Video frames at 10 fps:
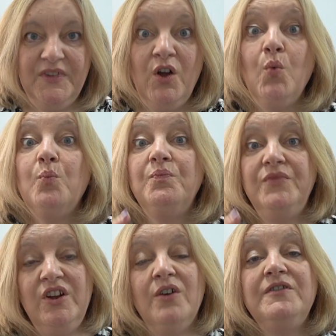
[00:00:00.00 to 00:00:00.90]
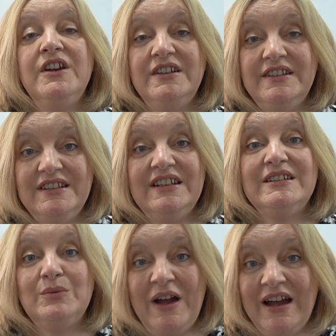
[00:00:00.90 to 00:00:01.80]
Oh, the obvious
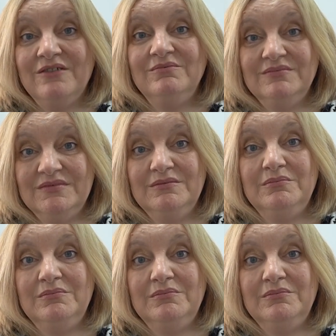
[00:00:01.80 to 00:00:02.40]
as well.